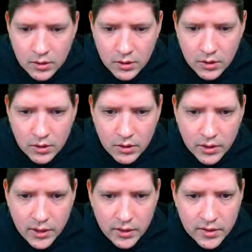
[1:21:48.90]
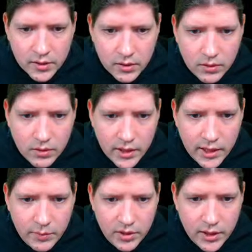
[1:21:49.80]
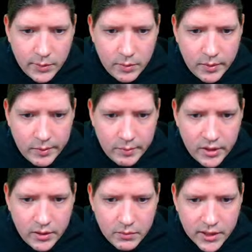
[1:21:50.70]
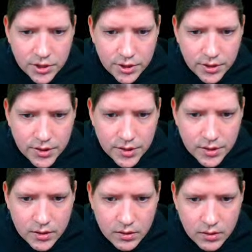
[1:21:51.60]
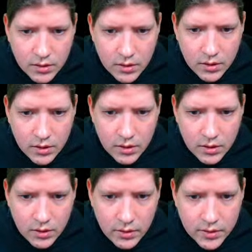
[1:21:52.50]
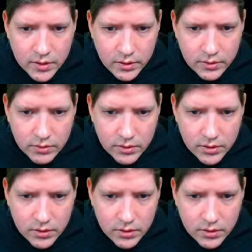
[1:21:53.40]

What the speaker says: Okay, so AB, ABBBB matches this literal